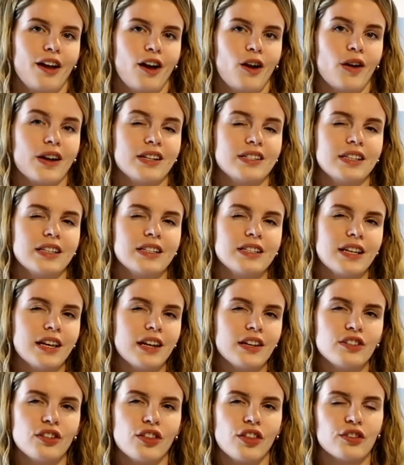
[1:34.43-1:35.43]
Okay, so let's get
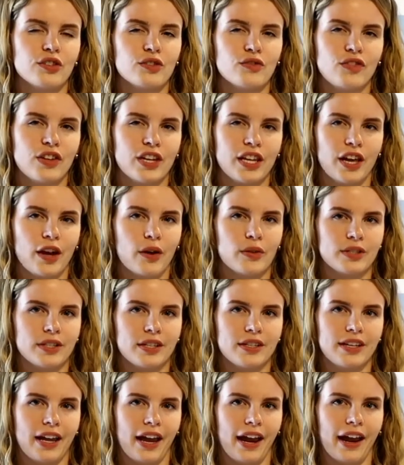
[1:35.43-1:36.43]
into this video
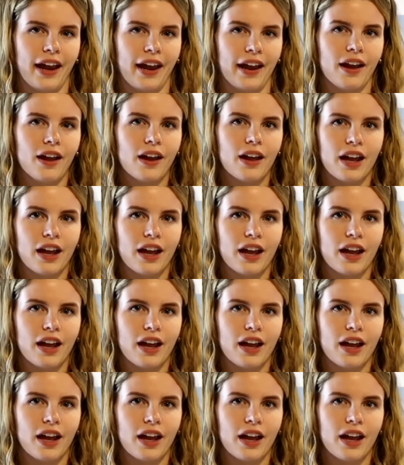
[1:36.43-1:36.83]
today